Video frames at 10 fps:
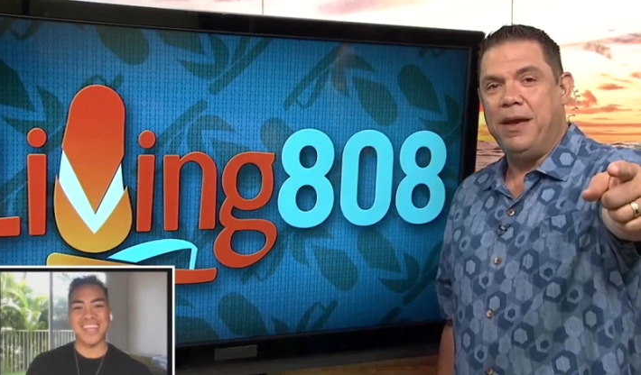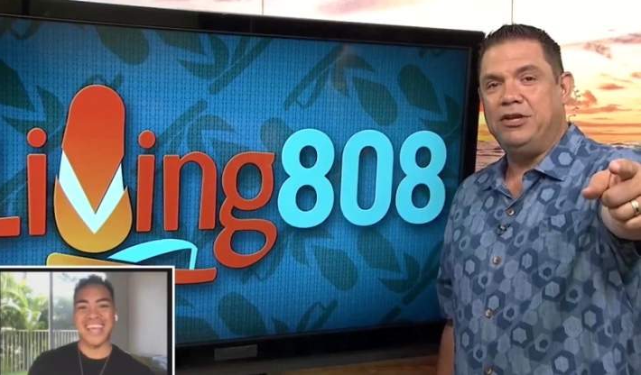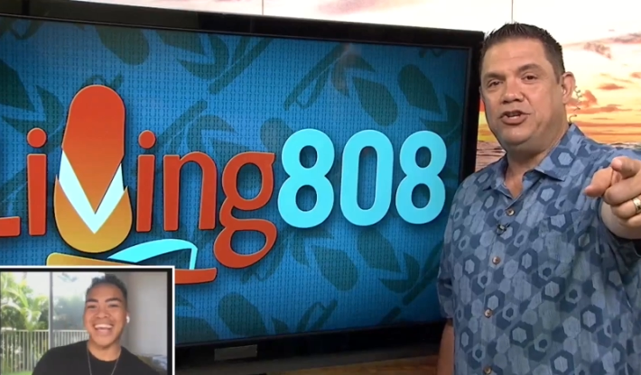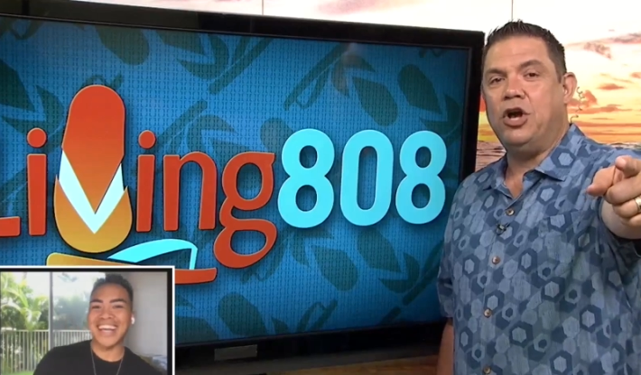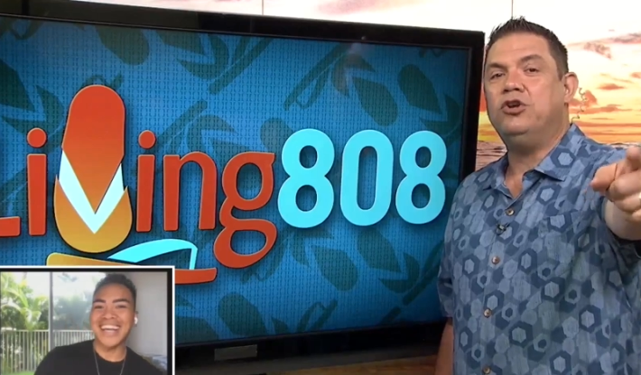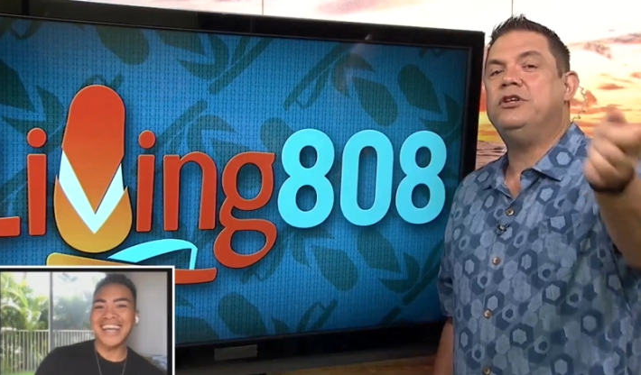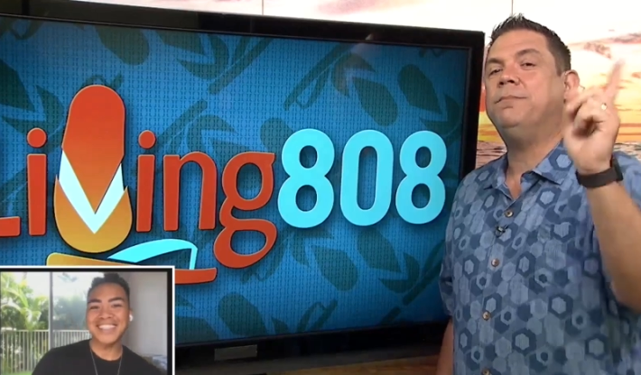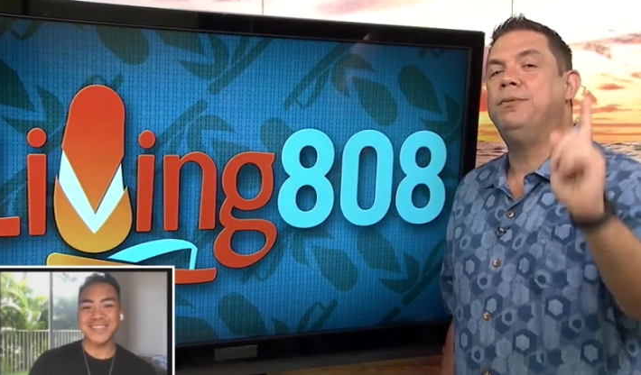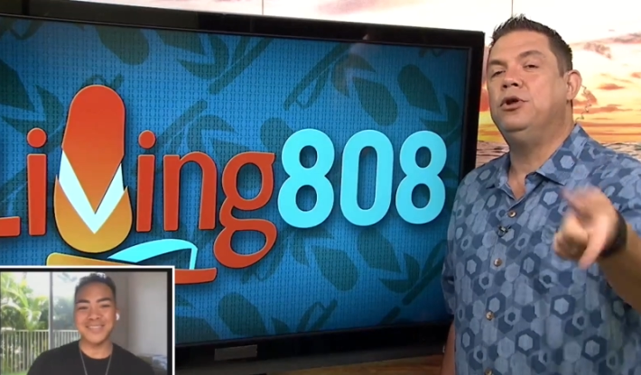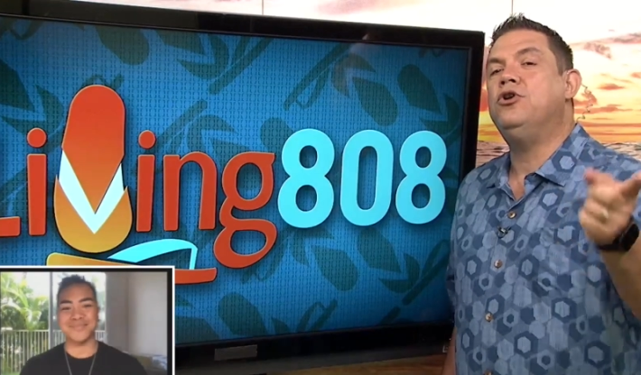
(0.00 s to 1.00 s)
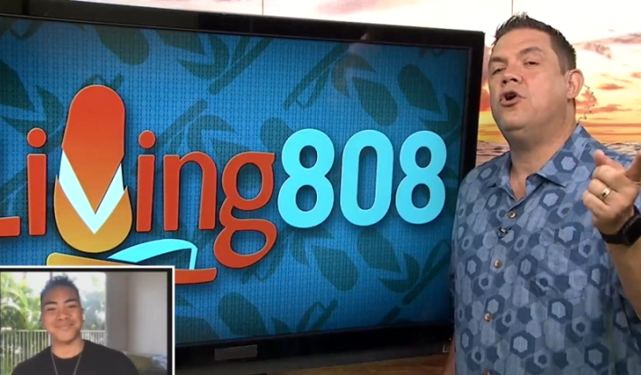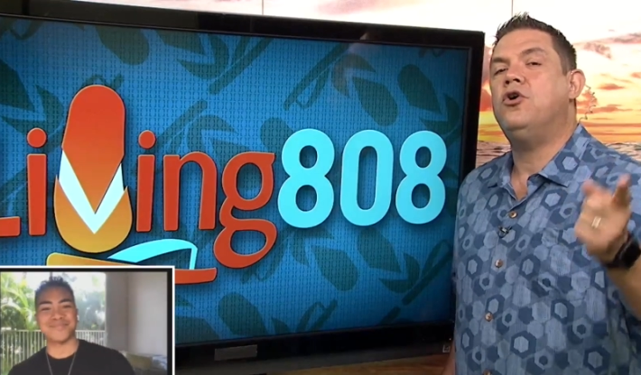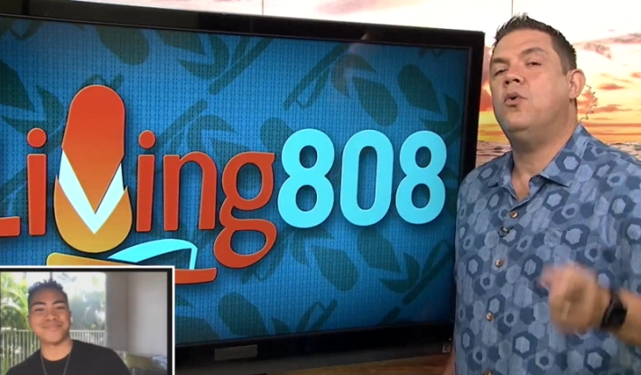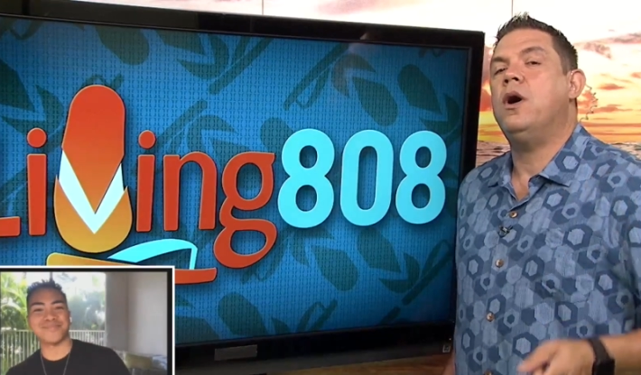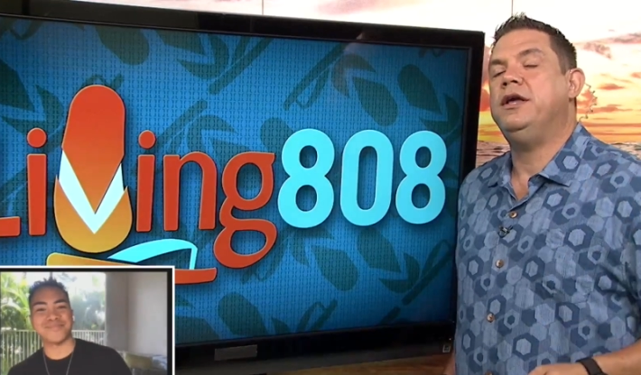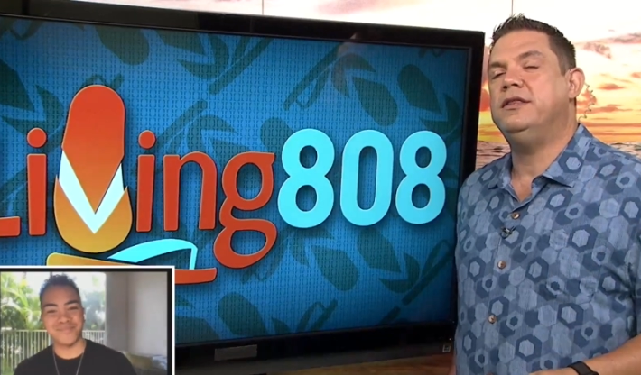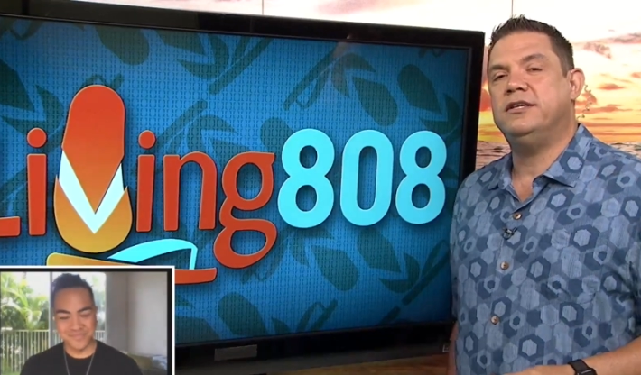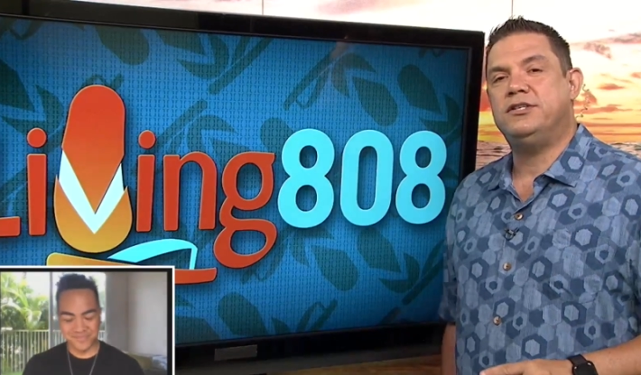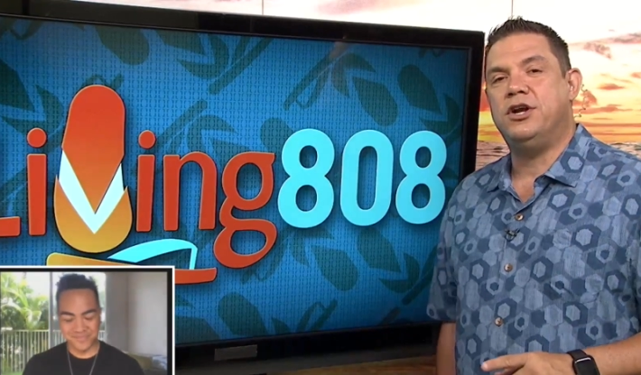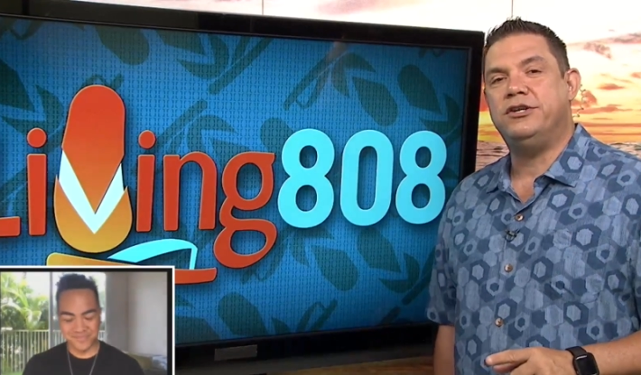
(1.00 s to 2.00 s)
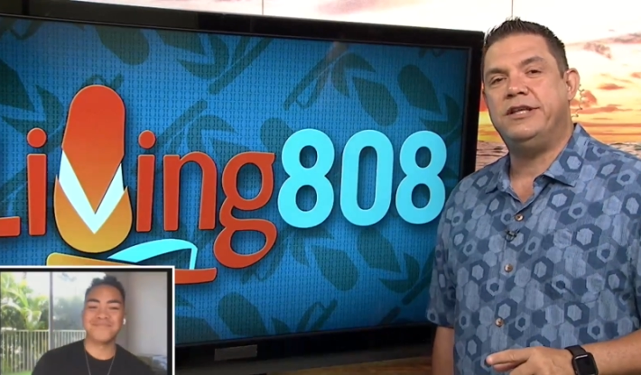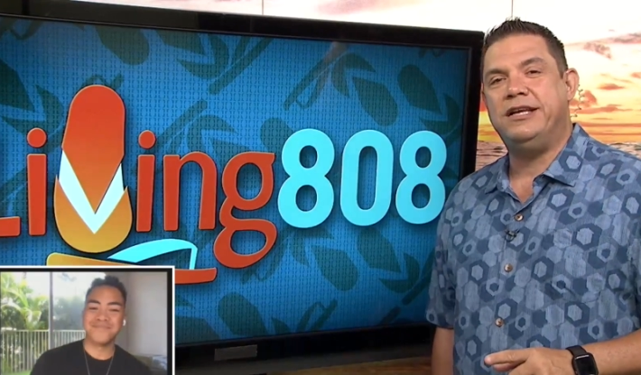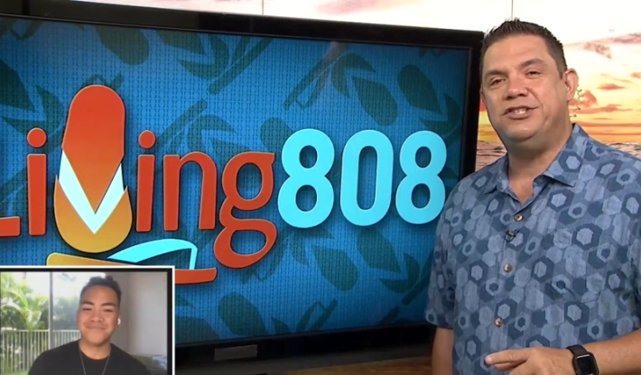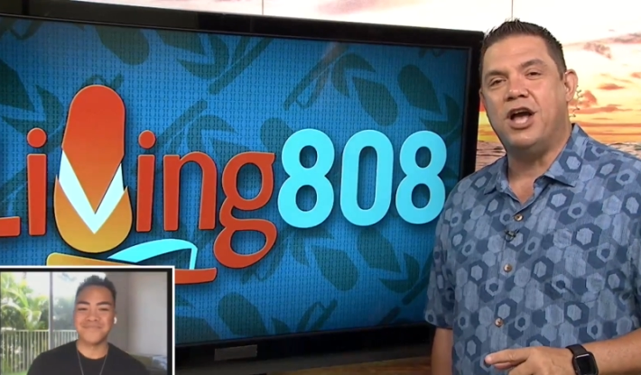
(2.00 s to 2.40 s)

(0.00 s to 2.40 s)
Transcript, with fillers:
Speaker 1: Big shows at Blue Note Hawaii this Thursday.